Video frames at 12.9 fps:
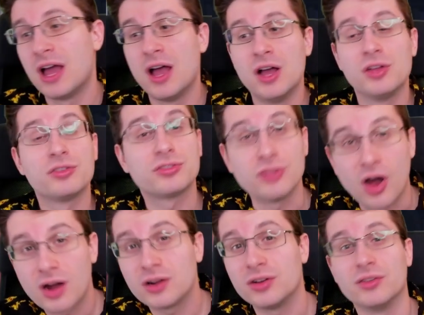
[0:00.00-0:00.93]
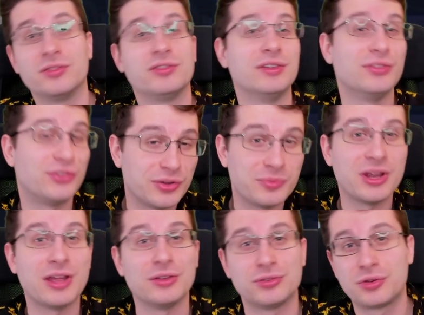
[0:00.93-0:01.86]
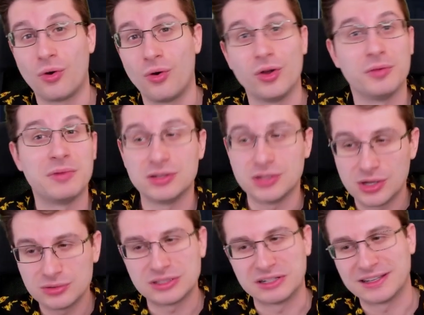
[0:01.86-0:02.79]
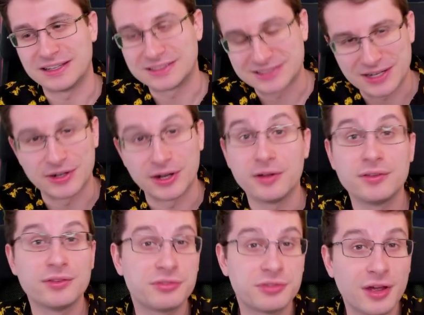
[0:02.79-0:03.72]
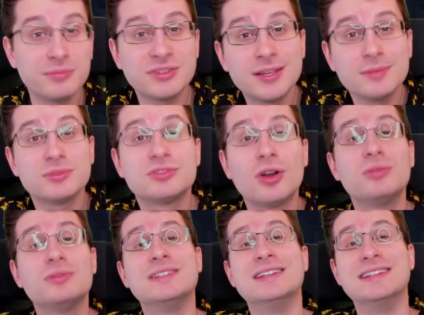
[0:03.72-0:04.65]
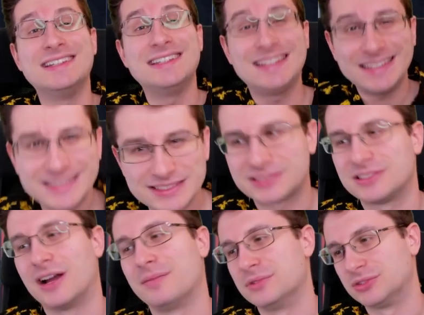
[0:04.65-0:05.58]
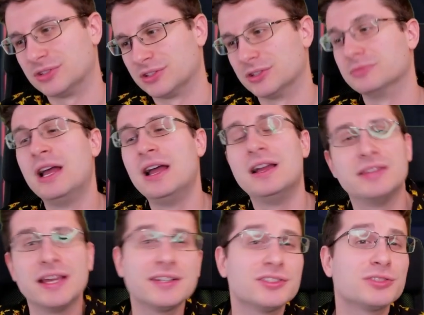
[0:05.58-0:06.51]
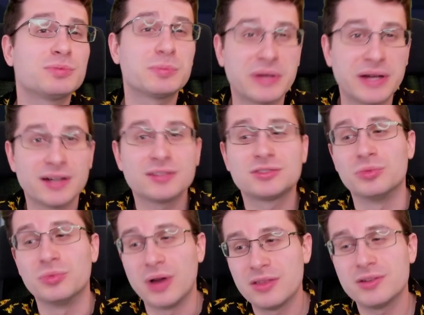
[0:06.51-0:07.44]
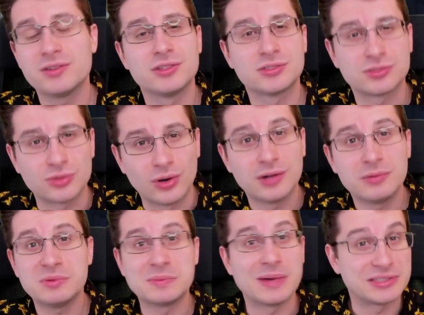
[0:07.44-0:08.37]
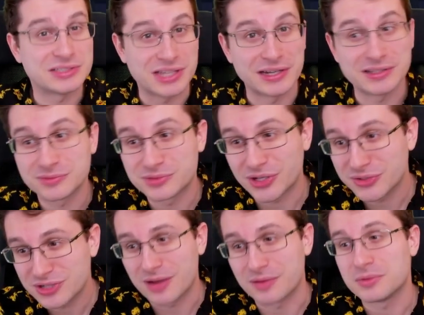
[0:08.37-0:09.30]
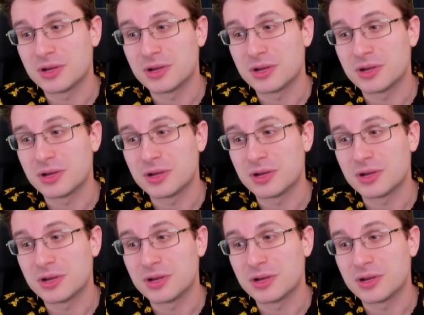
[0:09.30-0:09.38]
snarls, intimidates, coil Milotic, etc. Some teams don't need to stop the trick room. They can just prepare to weather the storm by setting themselves up.